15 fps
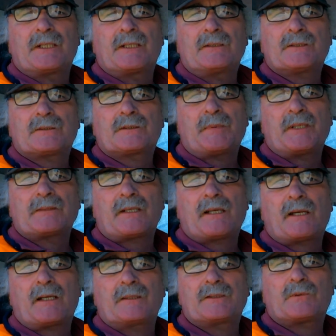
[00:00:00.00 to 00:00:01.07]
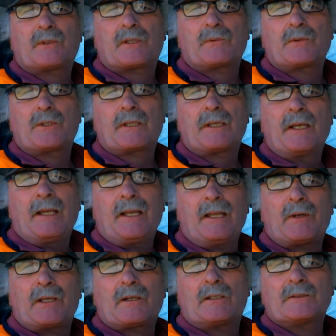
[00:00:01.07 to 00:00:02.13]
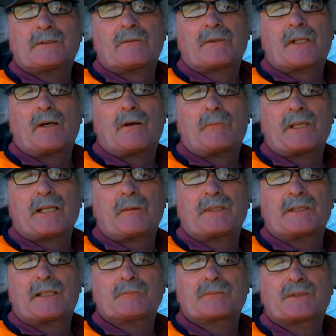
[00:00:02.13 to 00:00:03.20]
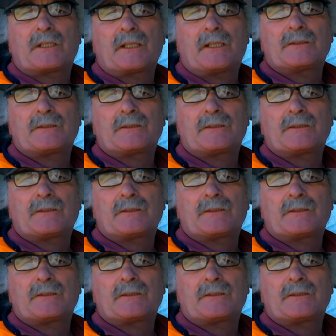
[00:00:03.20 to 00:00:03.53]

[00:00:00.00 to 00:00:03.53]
It just depends how hard you want to work. Anyway, guys, I've got to go and pick up a dumpster now.